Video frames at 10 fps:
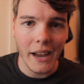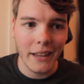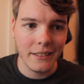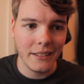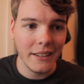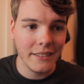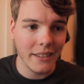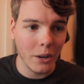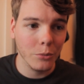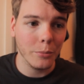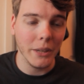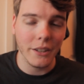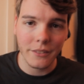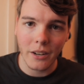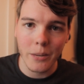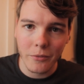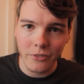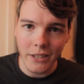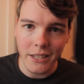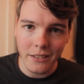and he has helped me in a time
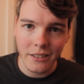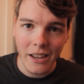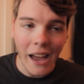of need,